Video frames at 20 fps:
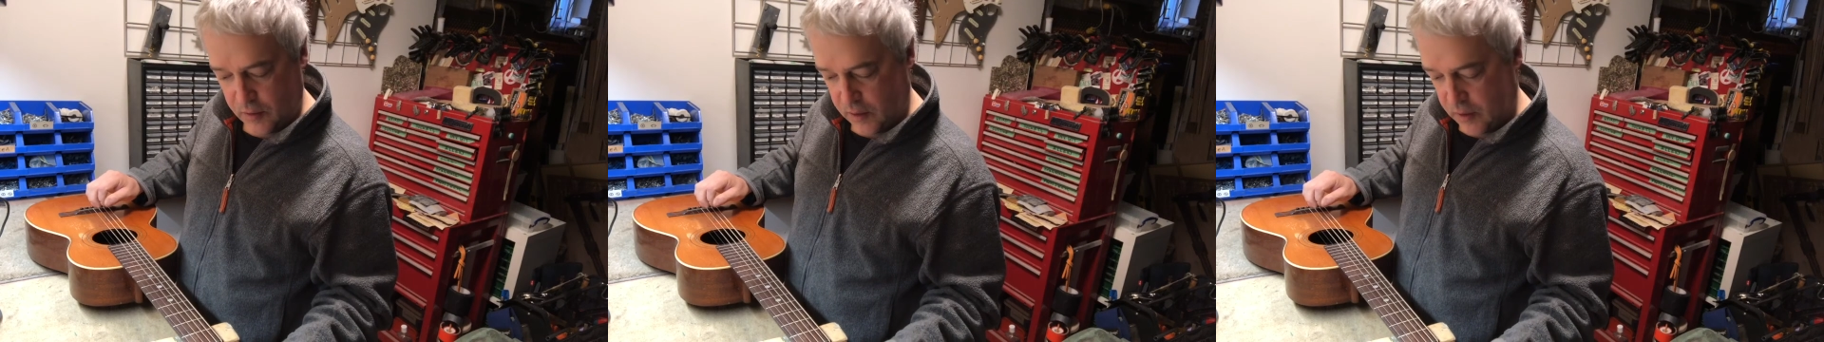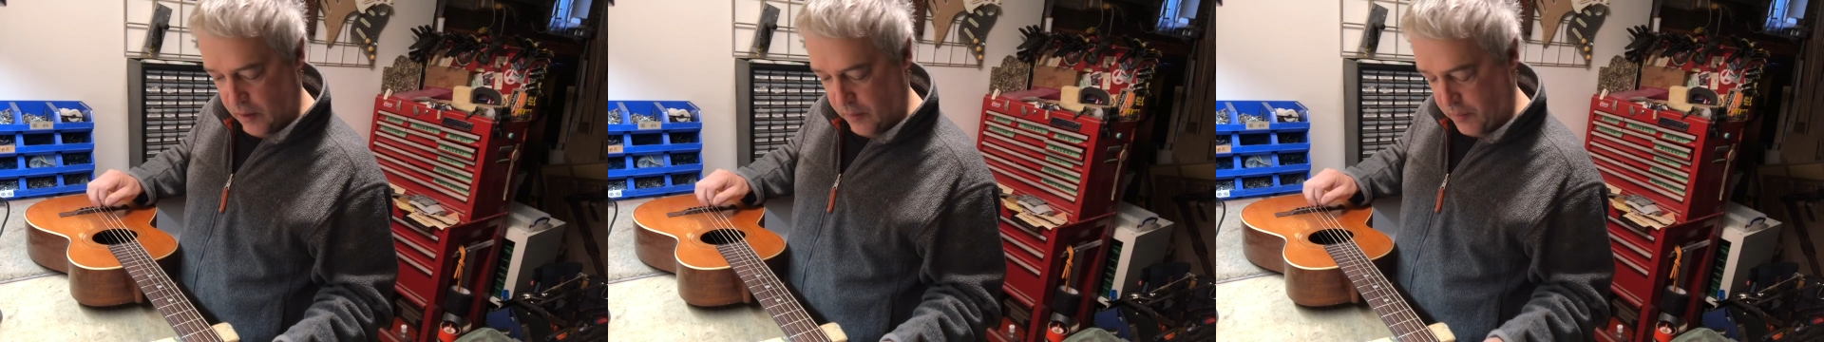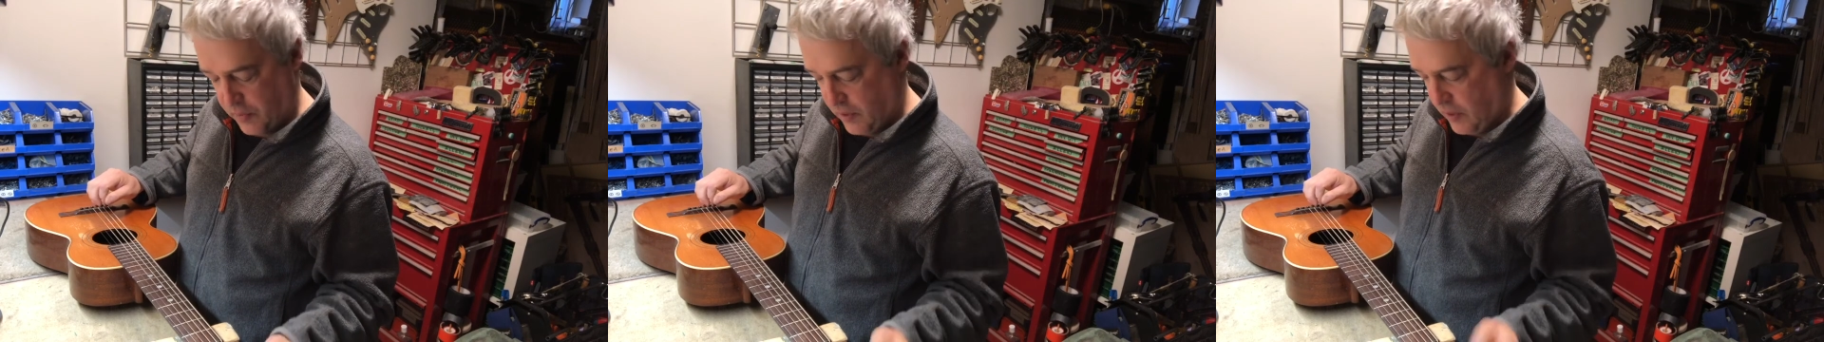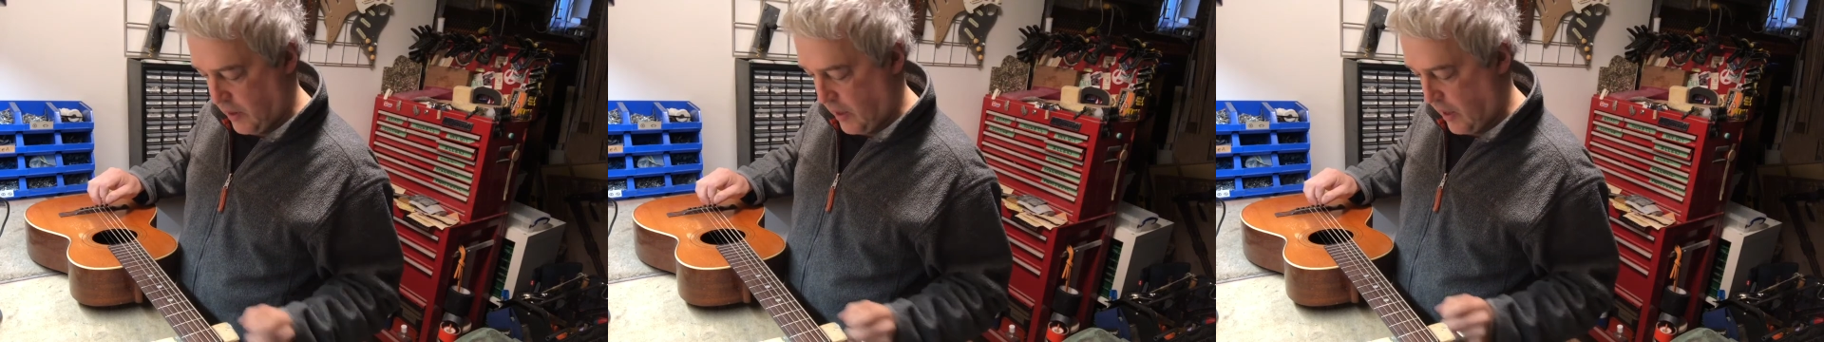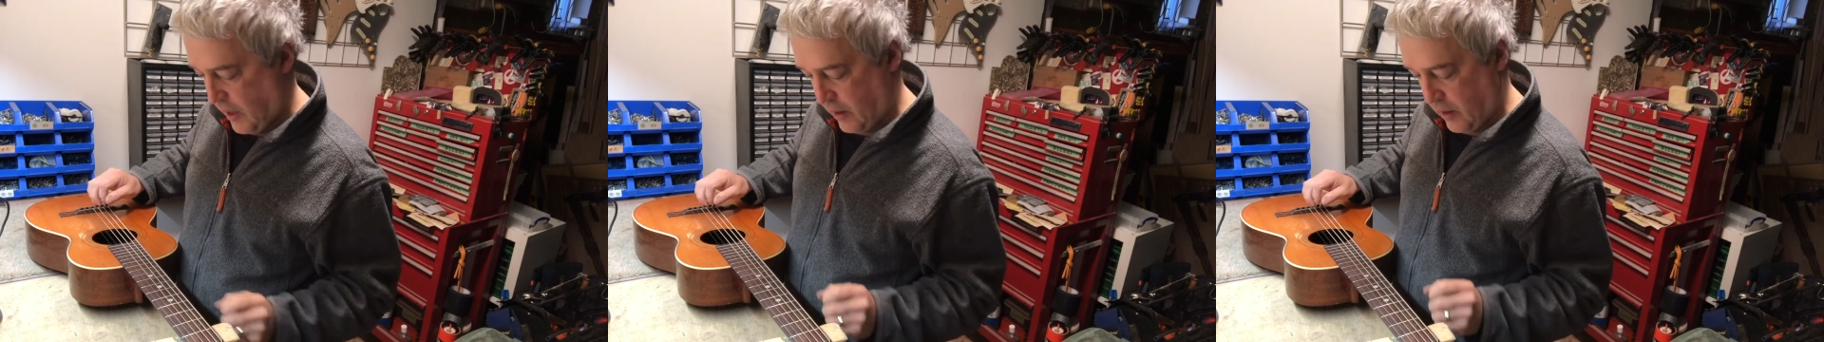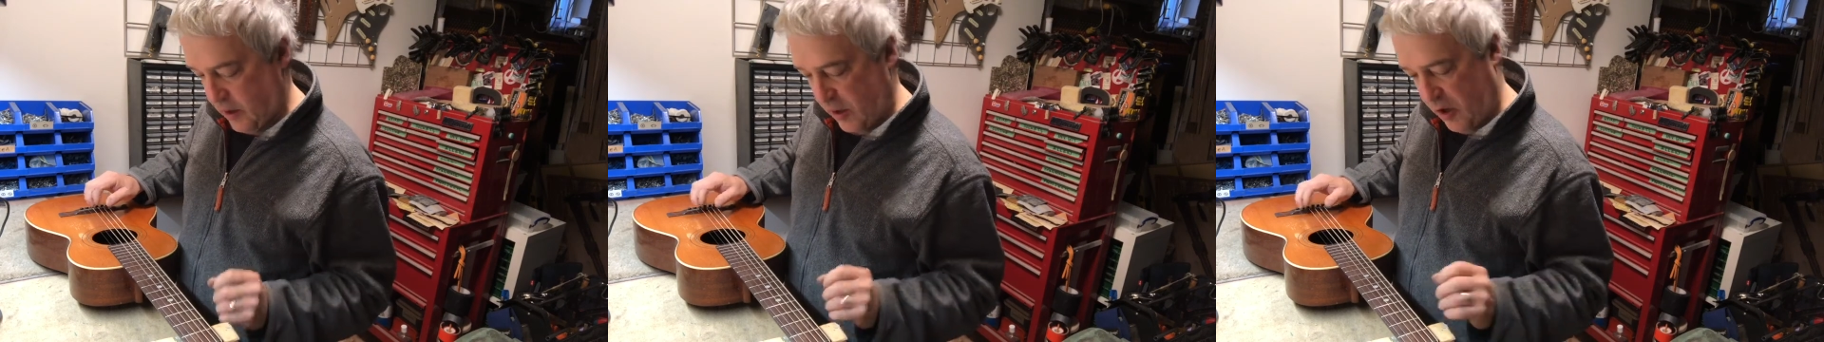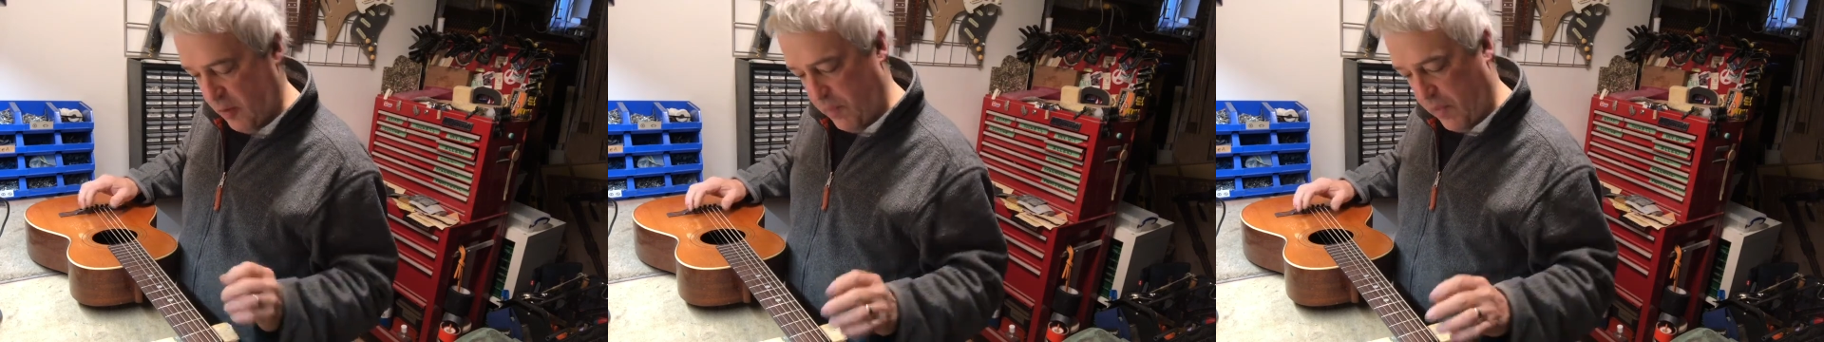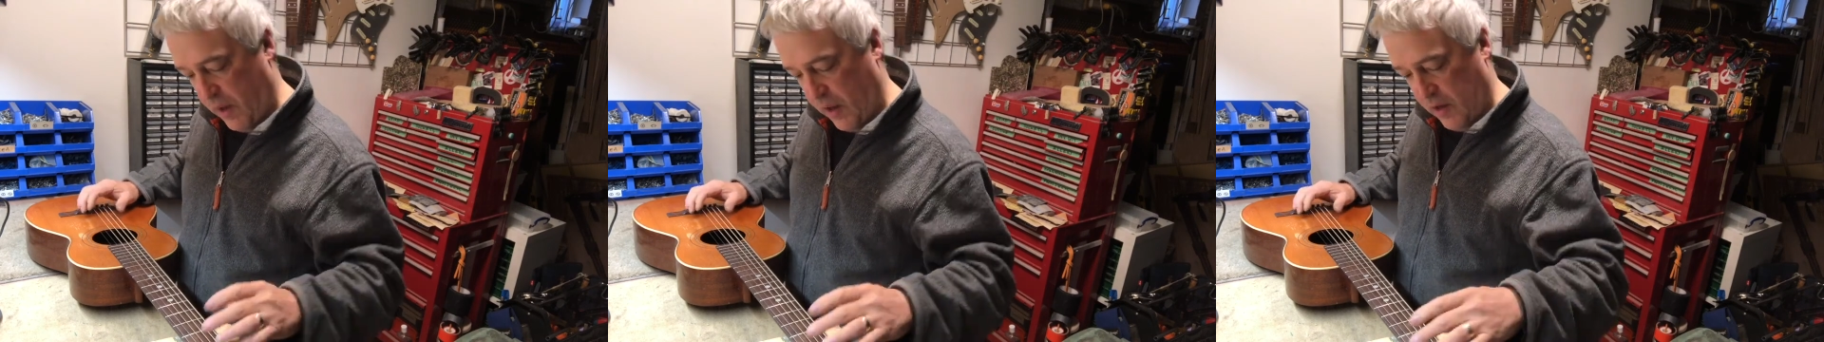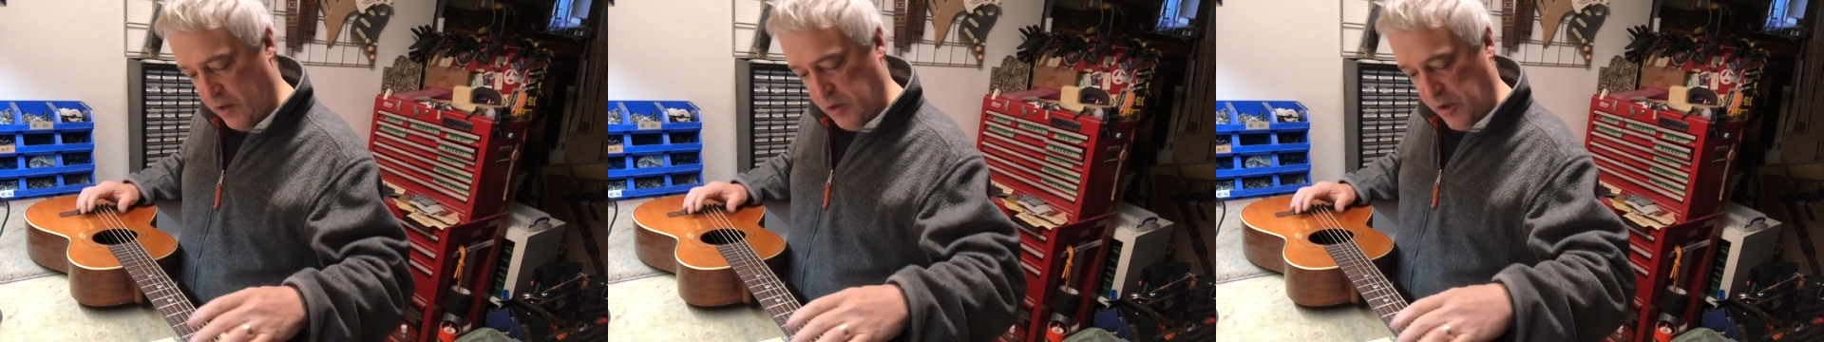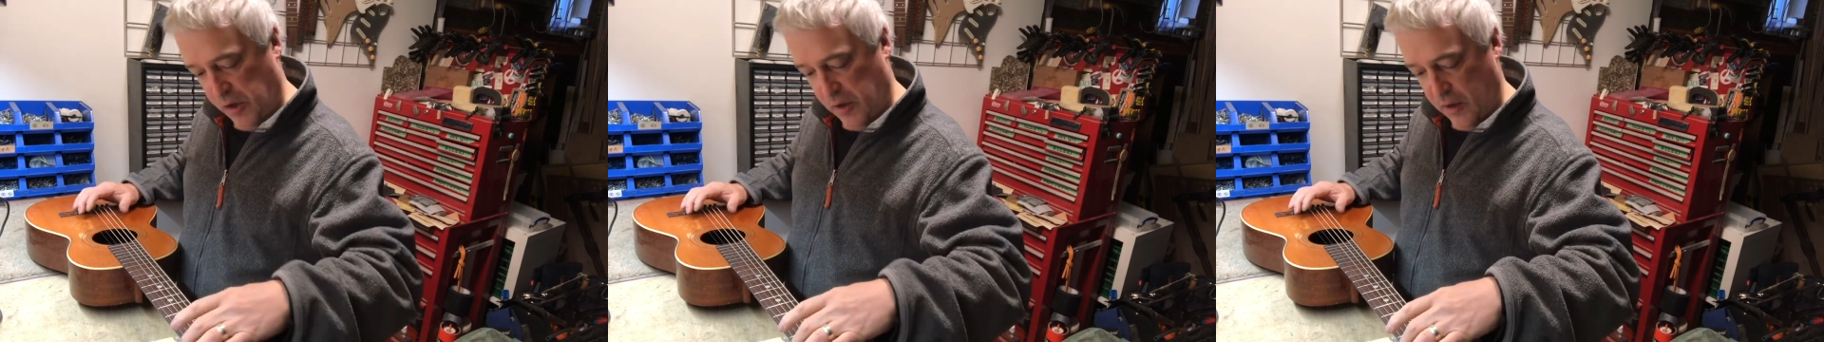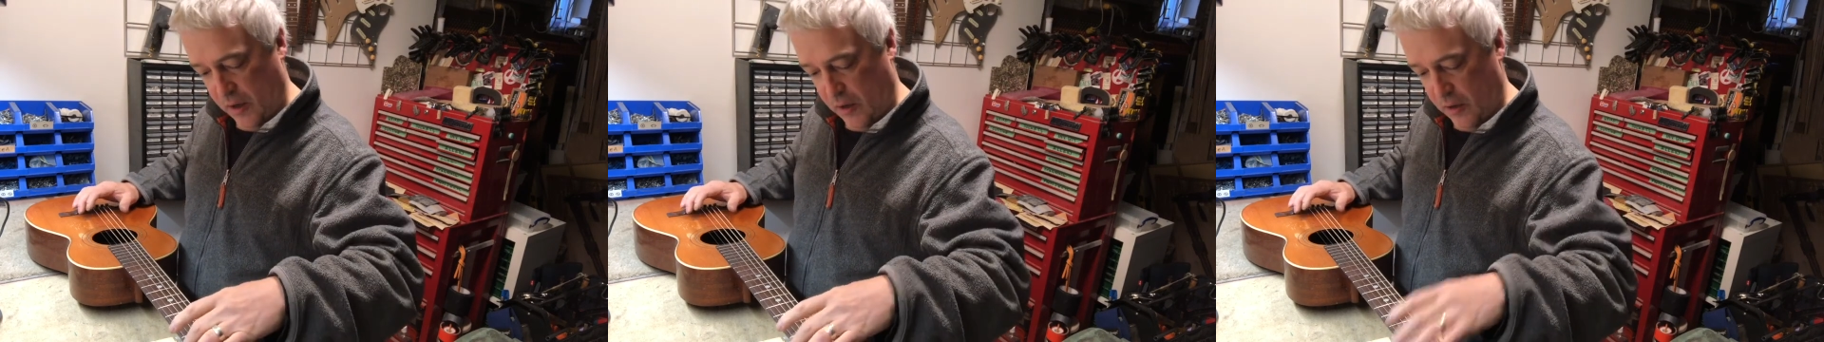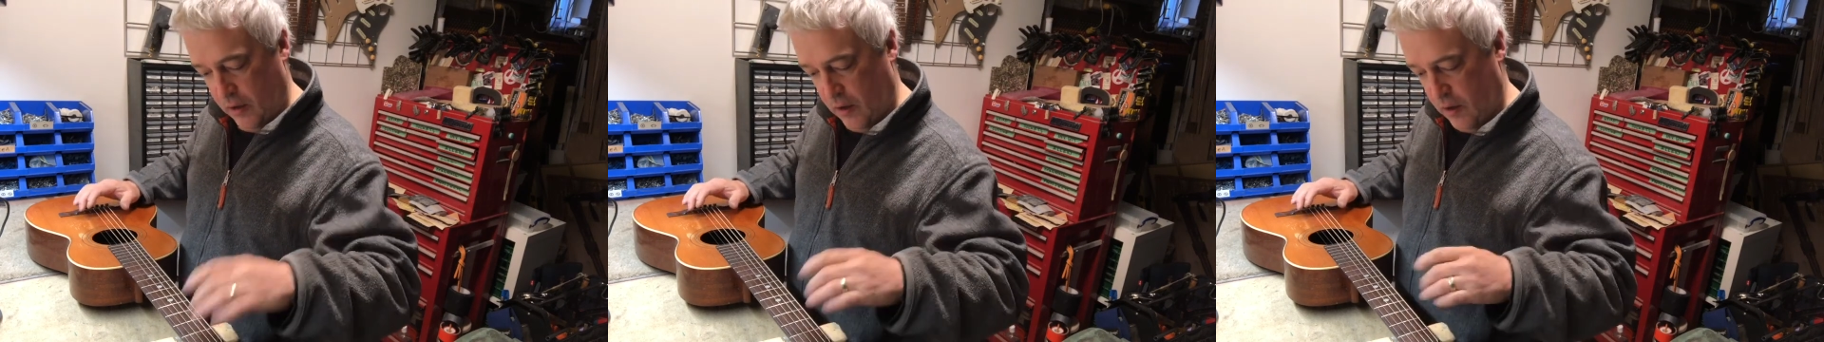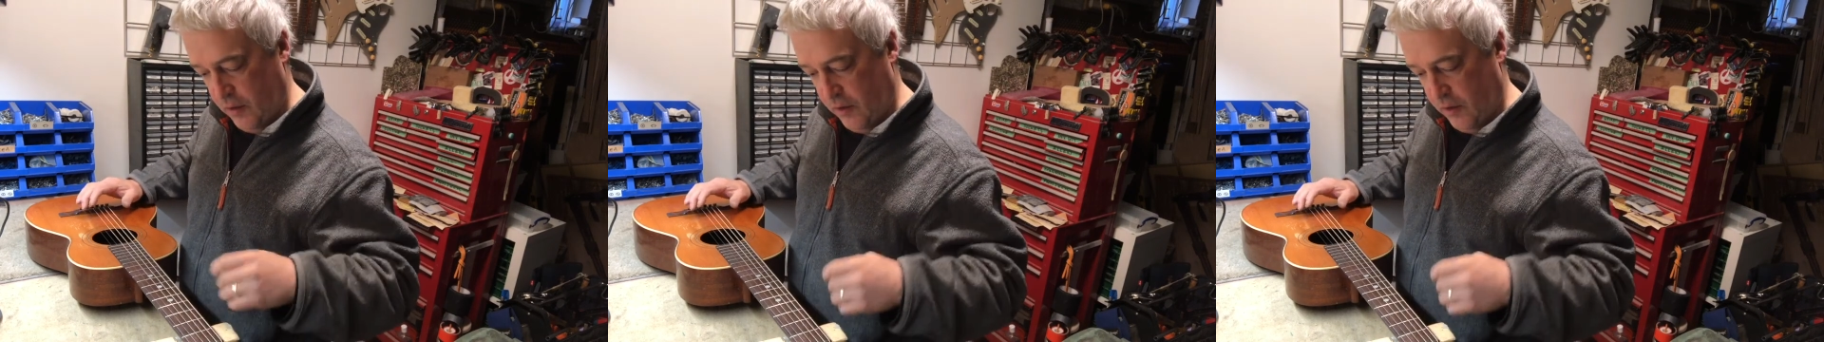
and up the neck and Spanish style and all